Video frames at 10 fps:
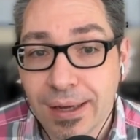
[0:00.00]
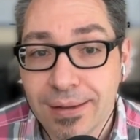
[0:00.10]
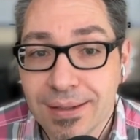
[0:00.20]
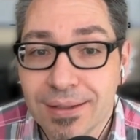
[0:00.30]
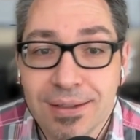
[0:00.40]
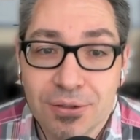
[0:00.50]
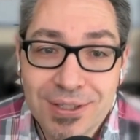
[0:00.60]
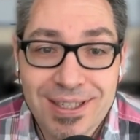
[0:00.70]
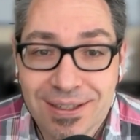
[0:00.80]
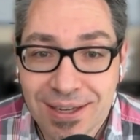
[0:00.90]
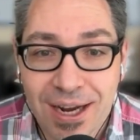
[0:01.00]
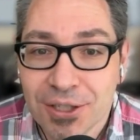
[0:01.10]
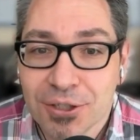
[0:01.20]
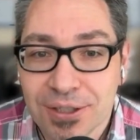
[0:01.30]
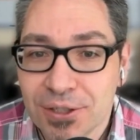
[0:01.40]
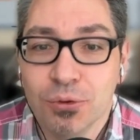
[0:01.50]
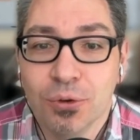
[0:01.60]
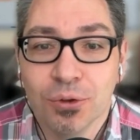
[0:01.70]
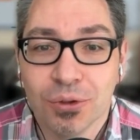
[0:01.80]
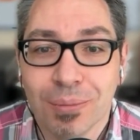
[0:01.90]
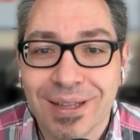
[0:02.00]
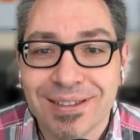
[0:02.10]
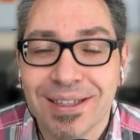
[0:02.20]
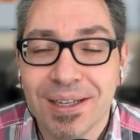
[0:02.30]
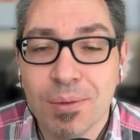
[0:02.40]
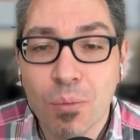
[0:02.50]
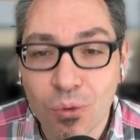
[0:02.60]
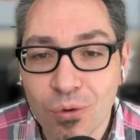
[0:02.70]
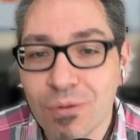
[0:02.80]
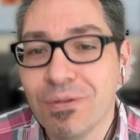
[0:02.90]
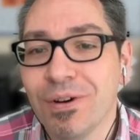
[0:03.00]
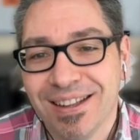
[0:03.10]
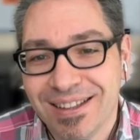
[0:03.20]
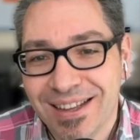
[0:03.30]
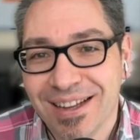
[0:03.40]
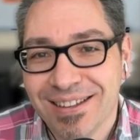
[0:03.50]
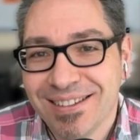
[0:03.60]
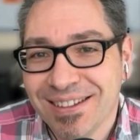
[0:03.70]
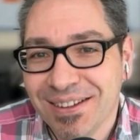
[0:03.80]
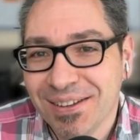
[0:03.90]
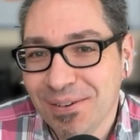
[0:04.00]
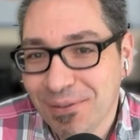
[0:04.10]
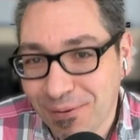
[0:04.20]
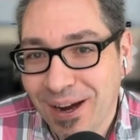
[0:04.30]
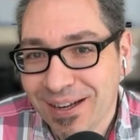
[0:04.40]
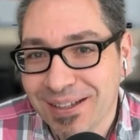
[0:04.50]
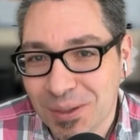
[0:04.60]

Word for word: And then the second action is to automatically move that file,